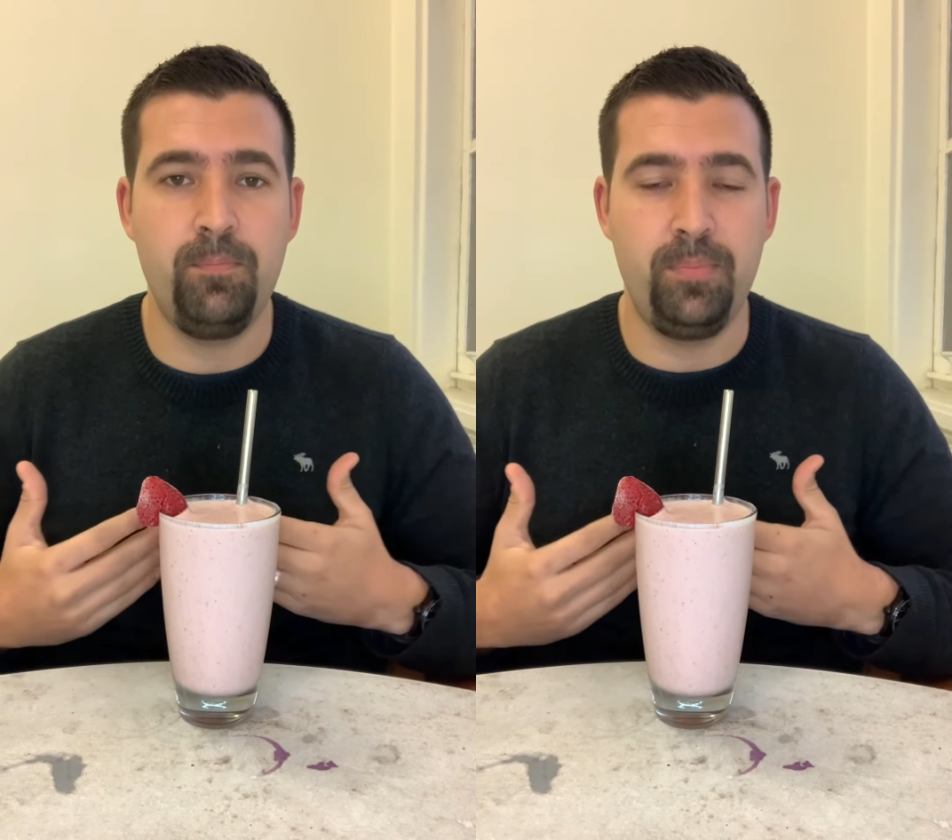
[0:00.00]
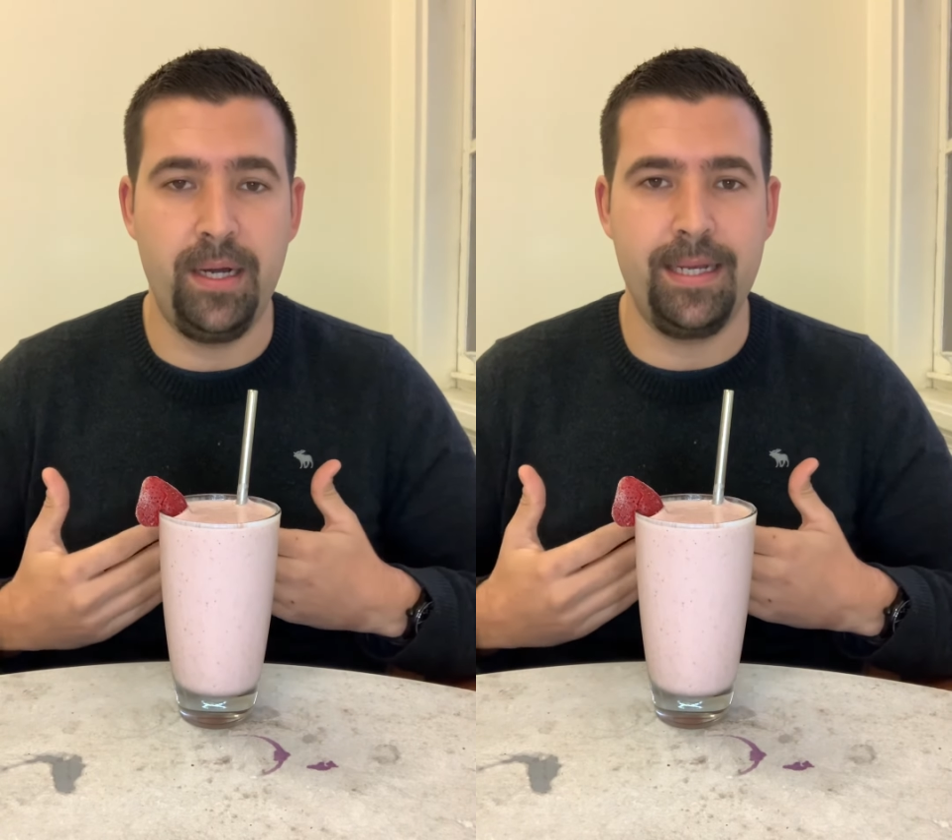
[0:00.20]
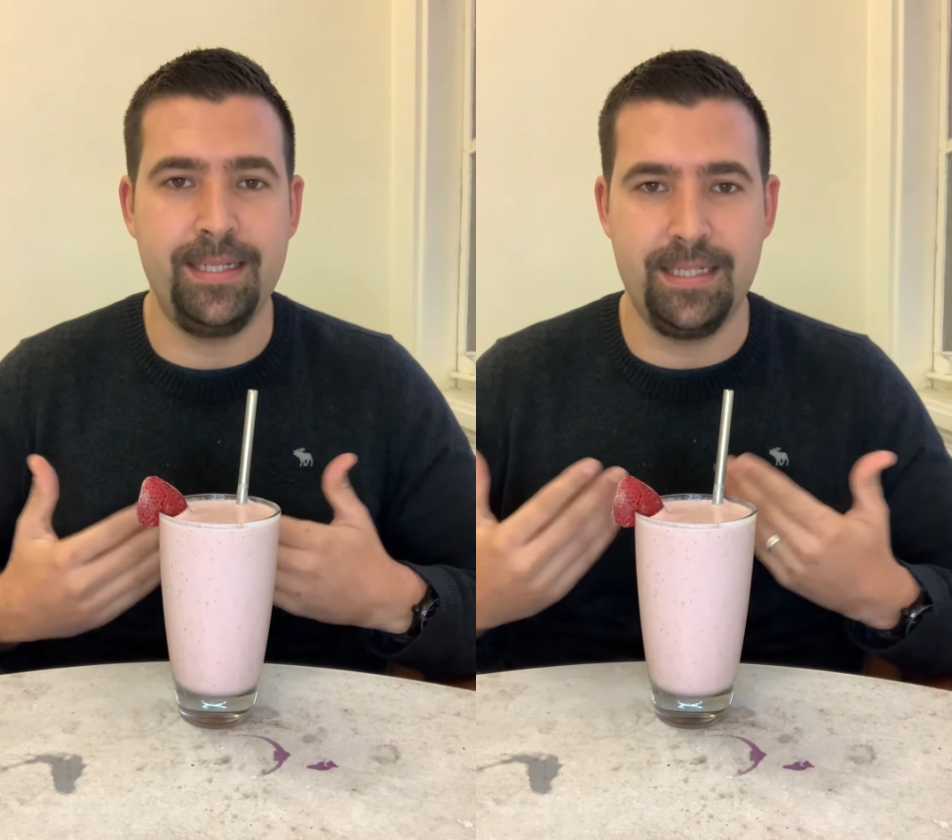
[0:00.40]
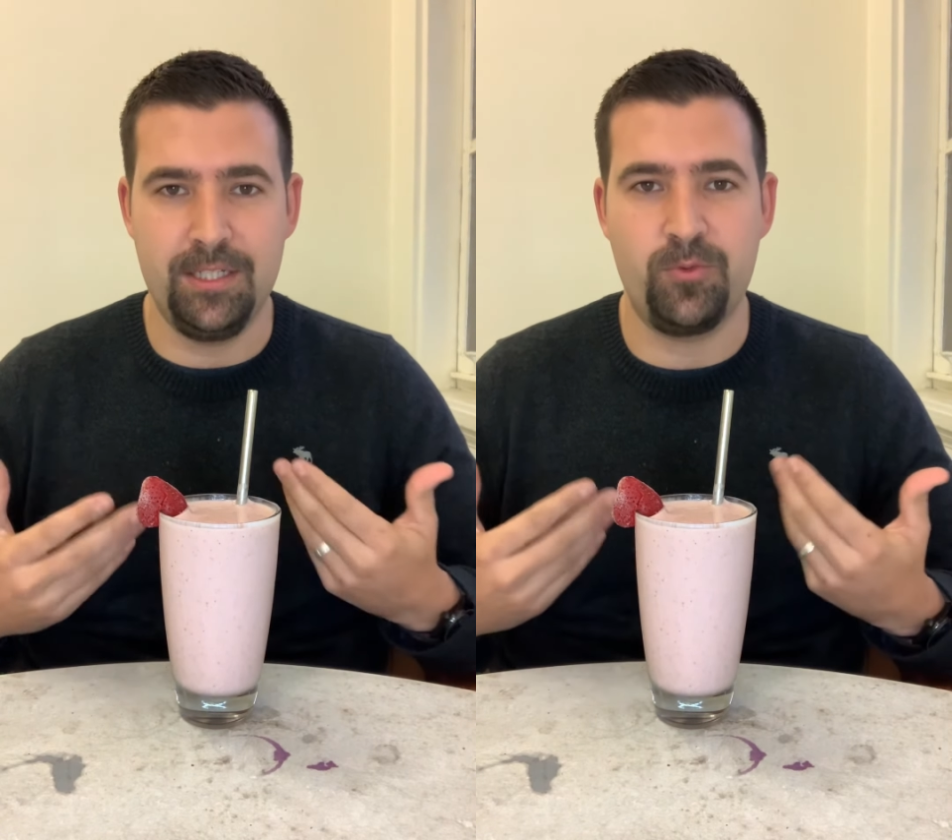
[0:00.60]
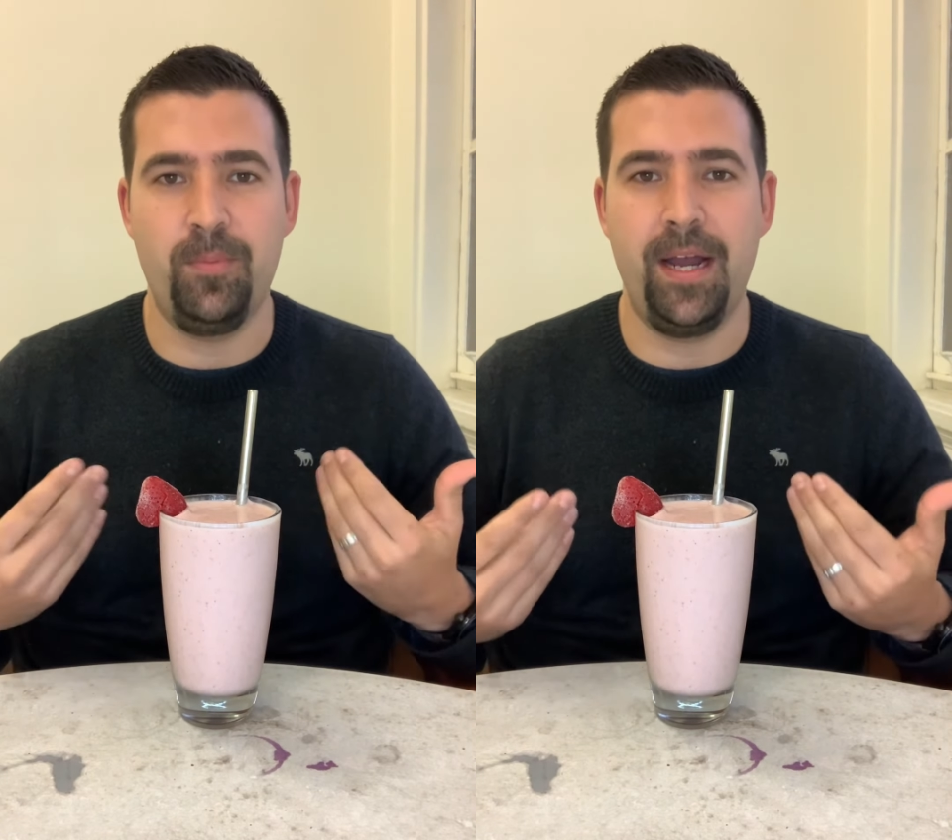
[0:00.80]
but it
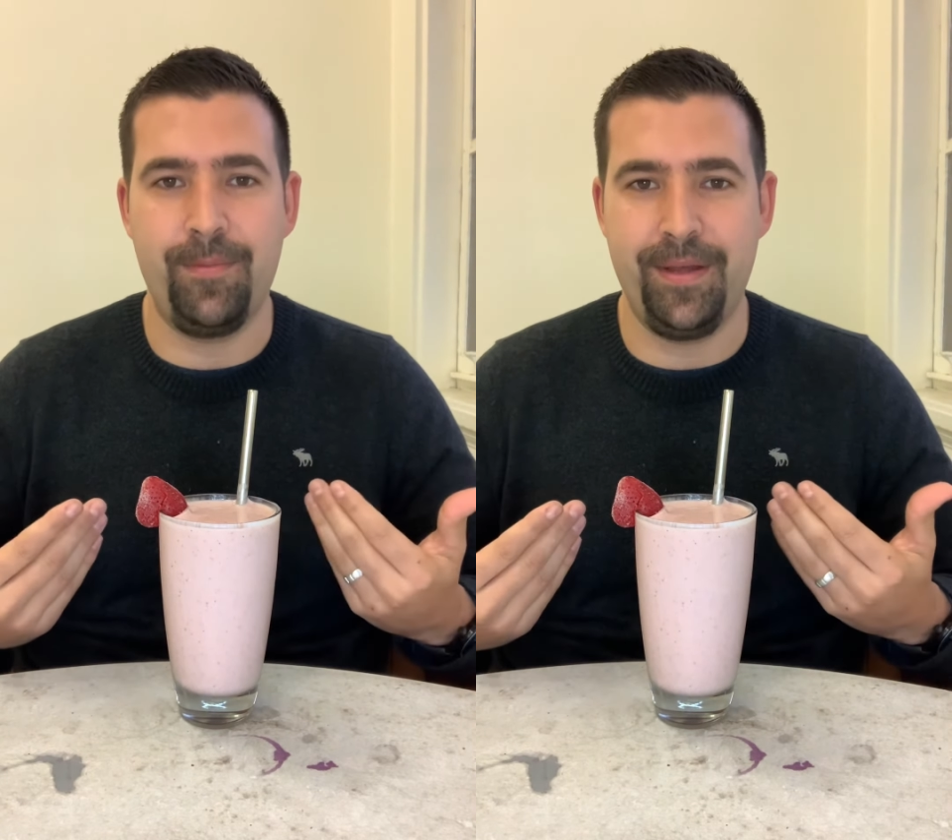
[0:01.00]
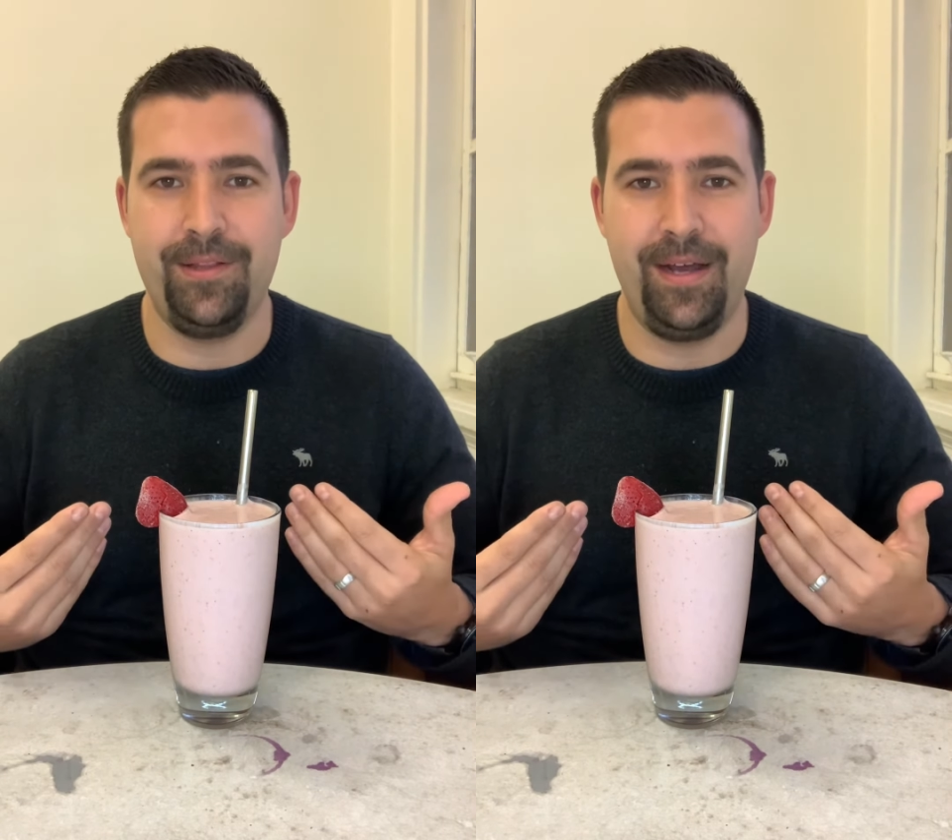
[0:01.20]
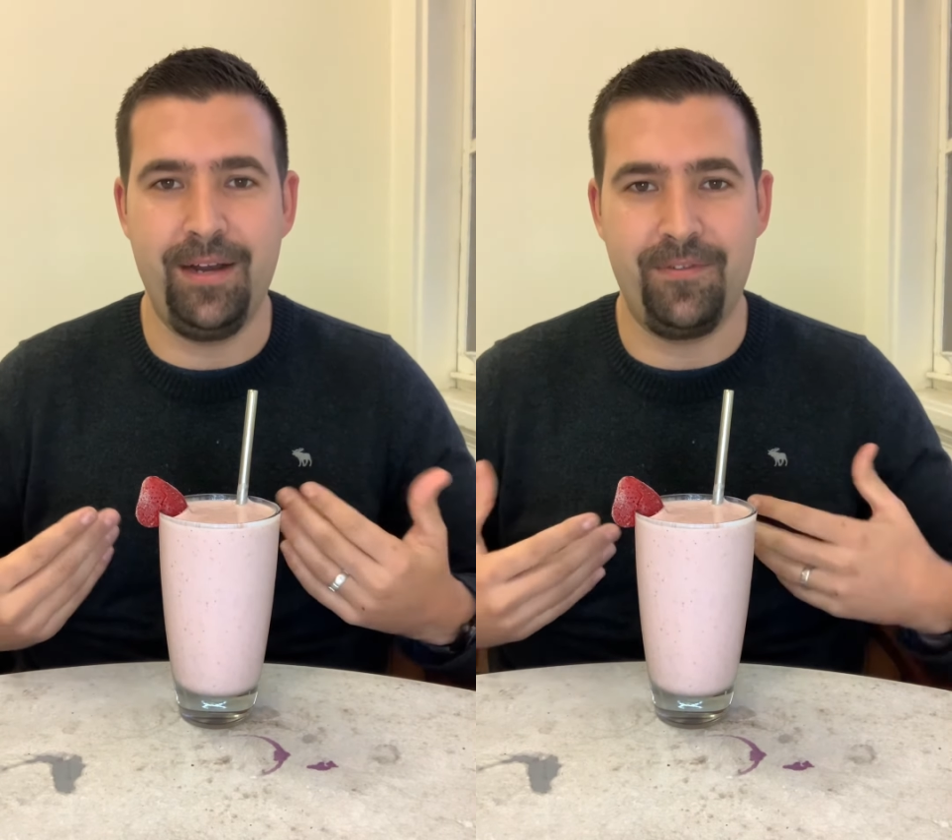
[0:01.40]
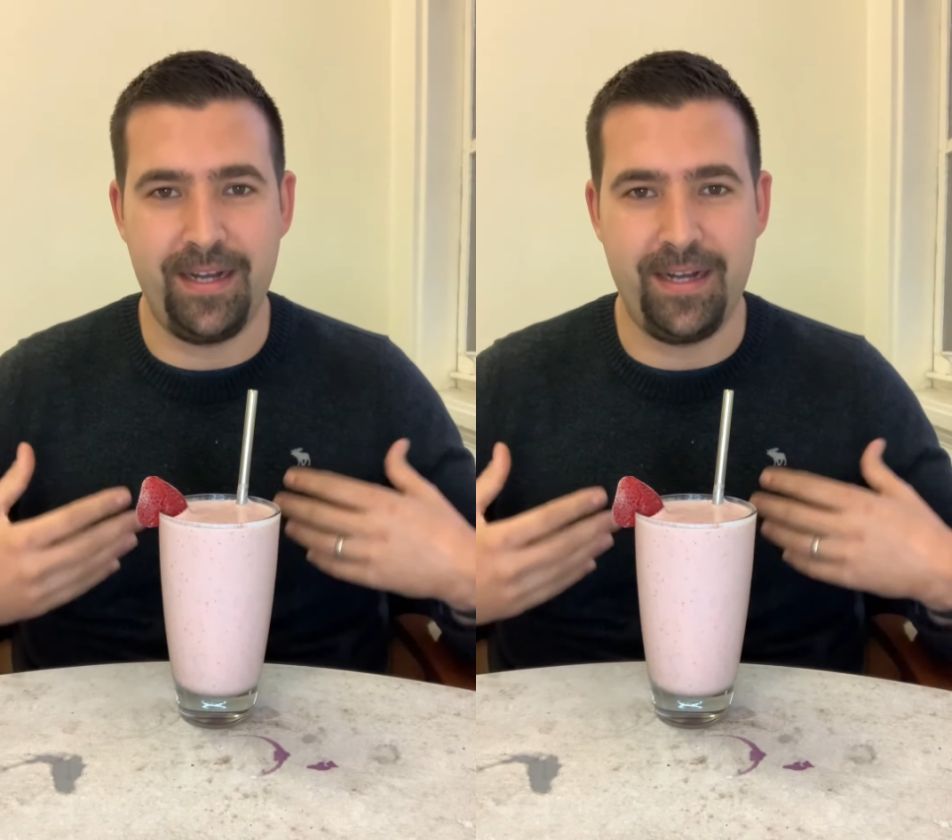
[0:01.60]
does remind me a lot of